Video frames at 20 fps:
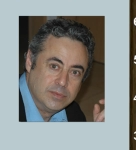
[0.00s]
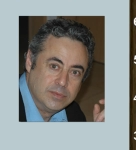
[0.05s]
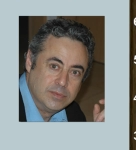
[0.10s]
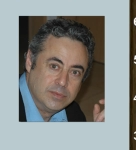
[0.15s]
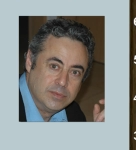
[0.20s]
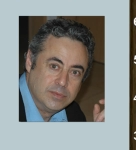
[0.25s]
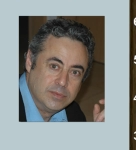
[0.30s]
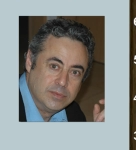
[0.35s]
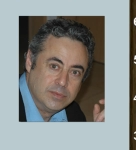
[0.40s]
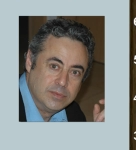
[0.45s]

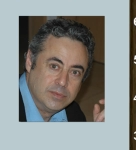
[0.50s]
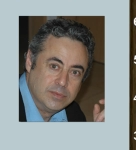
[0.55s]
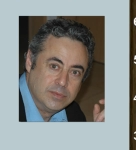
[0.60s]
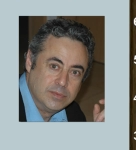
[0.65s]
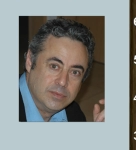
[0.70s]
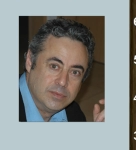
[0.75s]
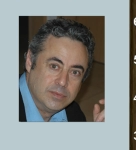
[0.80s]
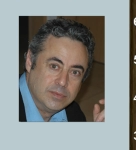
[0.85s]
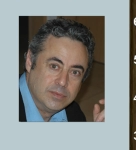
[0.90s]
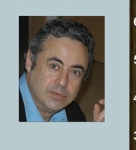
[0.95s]

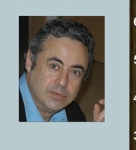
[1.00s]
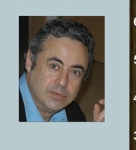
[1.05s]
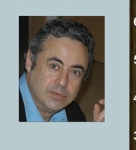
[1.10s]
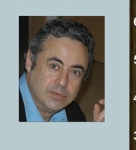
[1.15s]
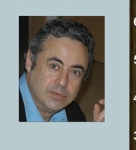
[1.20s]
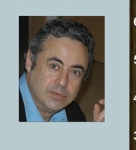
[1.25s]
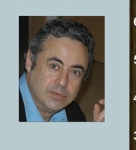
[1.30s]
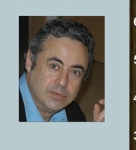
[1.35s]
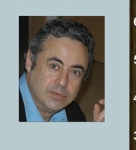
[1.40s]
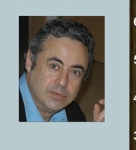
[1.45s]

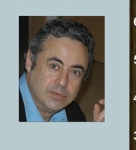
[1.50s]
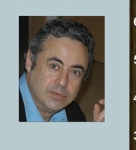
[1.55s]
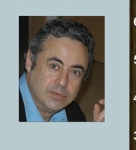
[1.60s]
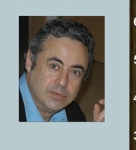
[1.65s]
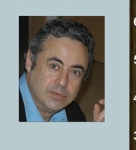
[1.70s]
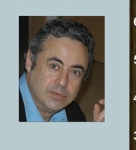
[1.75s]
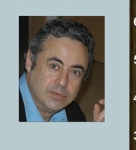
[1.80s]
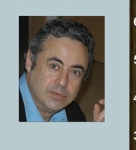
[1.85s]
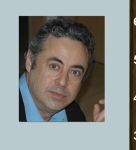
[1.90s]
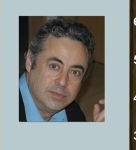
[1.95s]

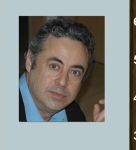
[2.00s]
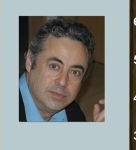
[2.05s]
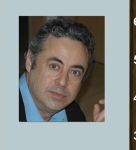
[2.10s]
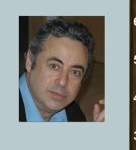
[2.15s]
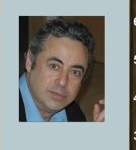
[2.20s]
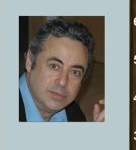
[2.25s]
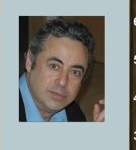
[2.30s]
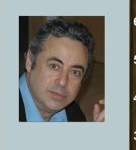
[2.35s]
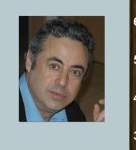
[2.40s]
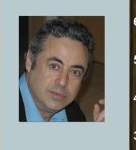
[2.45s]

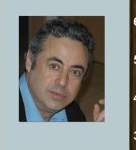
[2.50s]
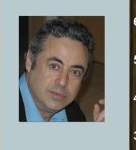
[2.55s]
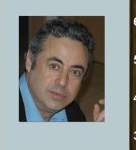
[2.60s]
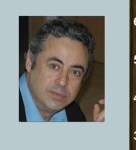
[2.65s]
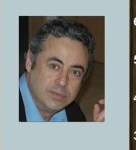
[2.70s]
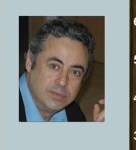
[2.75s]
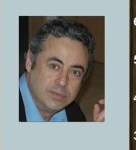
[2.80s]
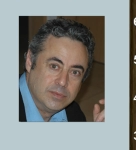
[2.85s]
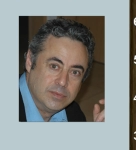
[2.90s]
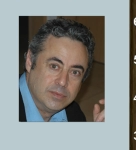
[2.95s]

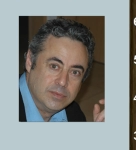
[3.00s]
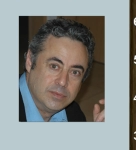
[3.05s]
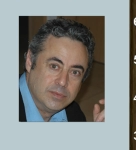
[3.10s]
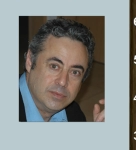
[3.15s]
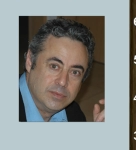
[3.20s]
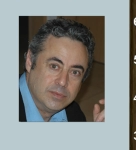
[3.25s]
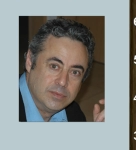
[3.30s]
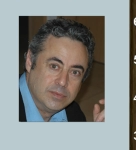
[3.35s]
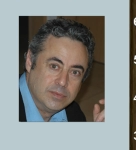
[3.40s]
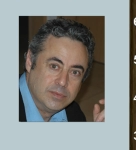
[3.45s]

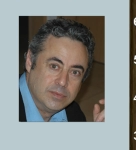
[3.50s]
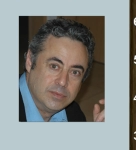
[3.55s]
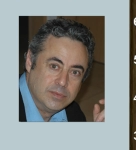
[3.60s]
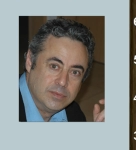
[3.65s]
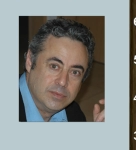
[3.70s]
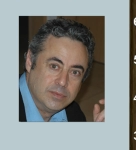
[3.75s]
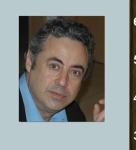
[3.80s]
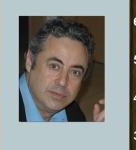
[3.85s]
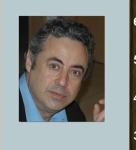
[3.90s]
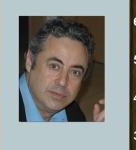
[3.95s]

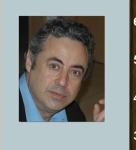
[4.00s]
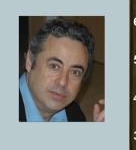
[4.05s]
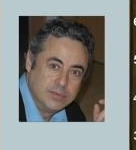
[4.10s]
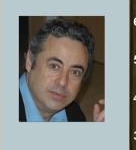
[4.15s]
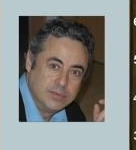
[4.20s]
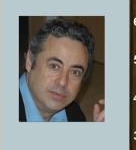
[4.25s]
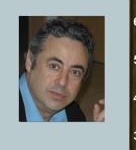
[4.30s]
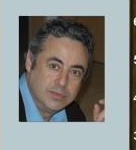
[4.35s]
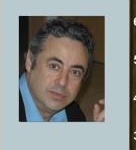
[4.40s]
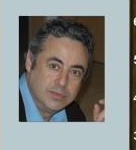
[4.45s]

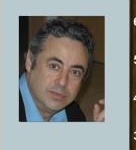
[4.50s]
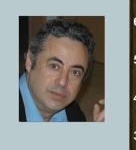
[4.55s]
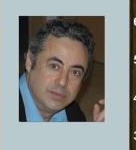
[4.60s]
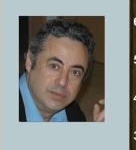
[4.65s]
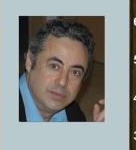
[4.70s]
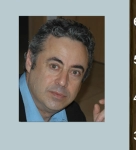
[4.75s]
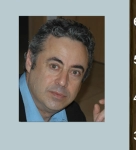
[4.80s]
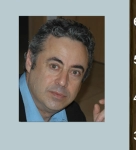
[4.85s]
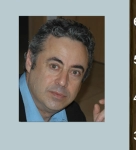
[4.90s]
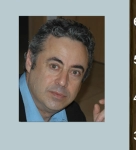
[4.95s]

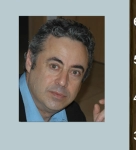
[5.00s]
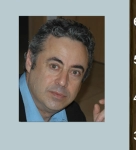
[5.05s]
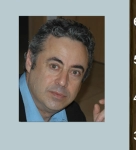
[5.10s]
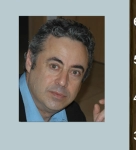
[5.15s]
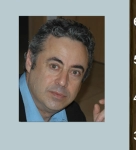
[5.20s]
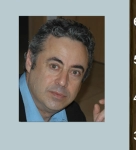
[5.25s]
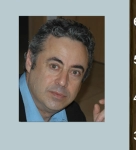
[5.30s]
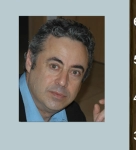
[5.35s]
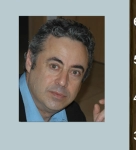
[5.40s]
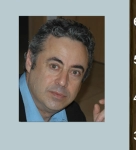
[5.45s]

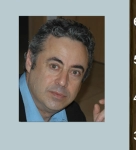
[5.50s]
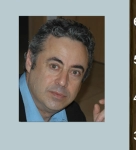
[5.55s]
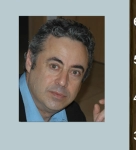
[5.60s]
The face doesn't move, so there is nothing to read.